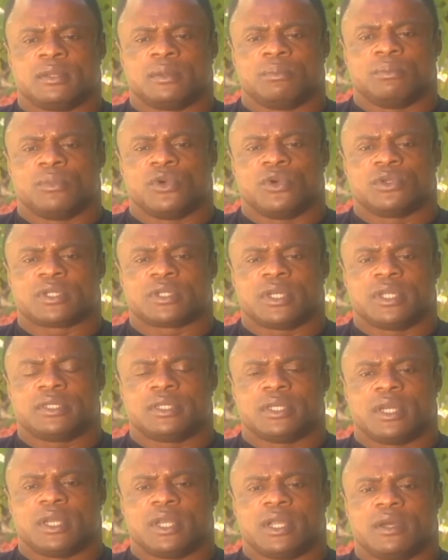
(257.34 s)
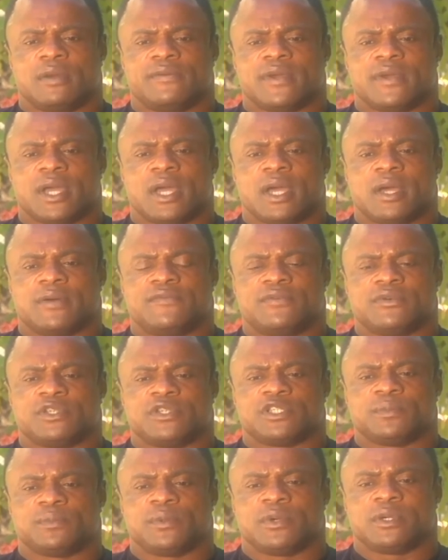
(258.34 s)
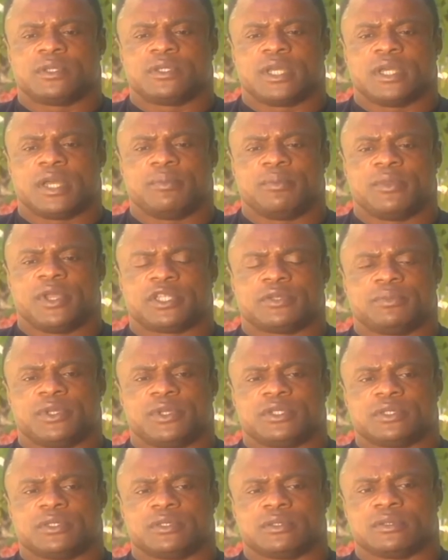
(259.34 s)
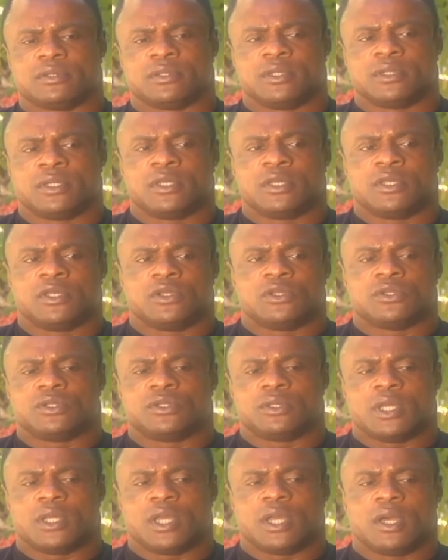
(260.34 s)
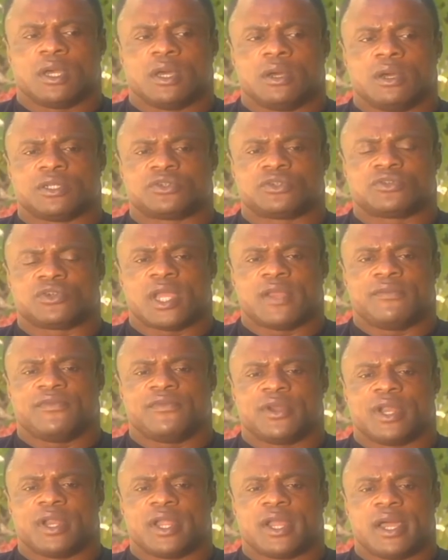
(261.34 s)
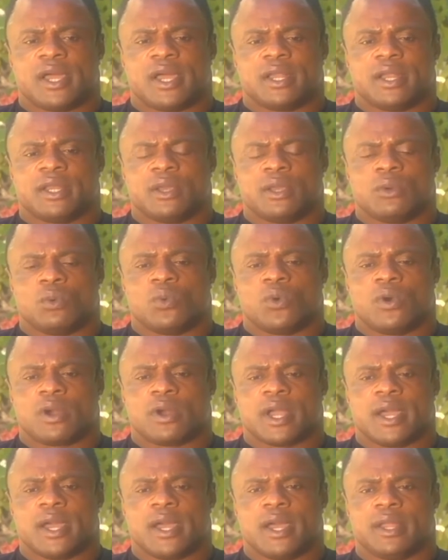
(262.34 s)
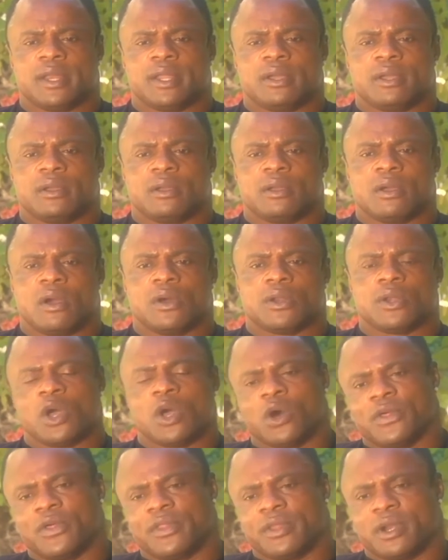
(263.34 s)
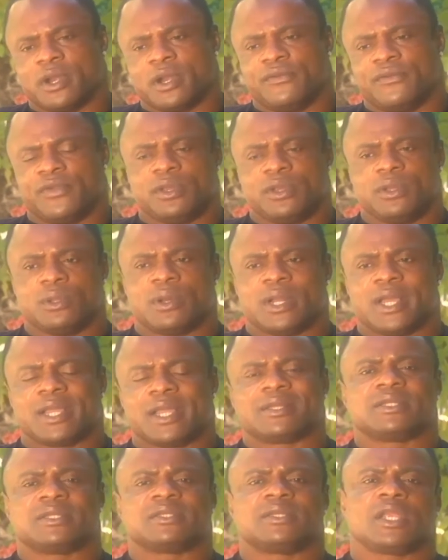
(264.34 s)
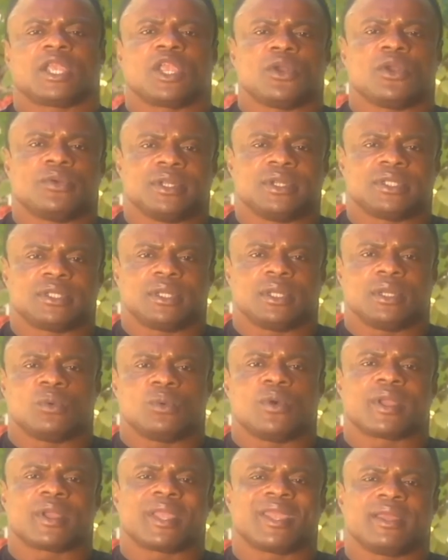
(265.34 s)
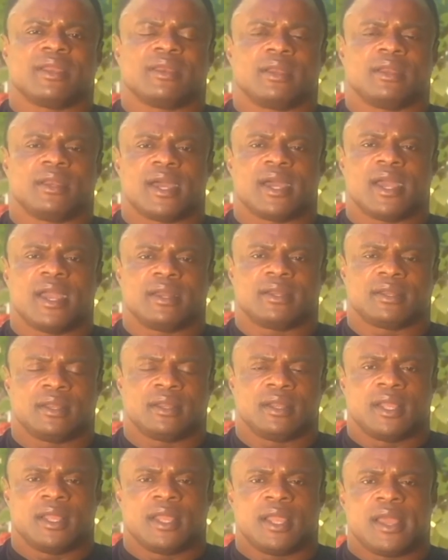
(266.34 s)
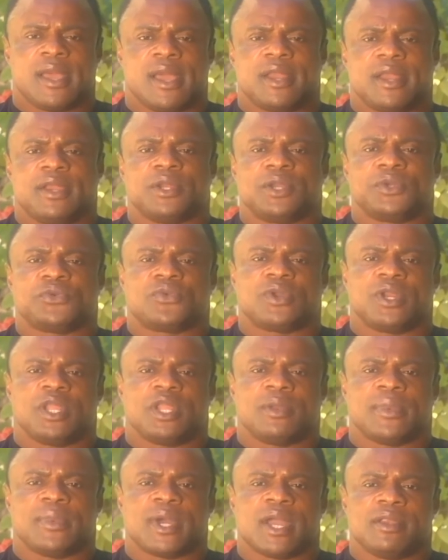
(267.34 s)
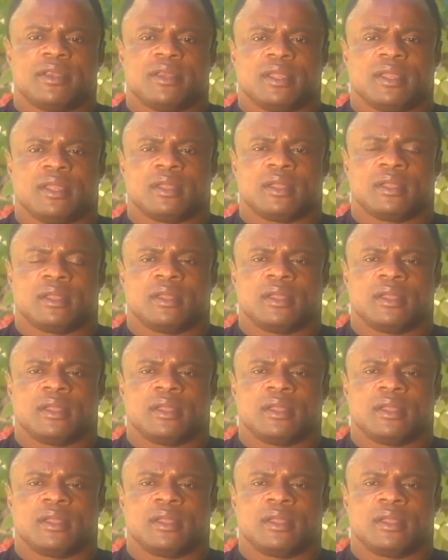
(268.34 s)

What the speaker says: mostly the love I have for the sport, that makes me to strive very hard and work harder on other avenues like the security, working in the night, and then training by day,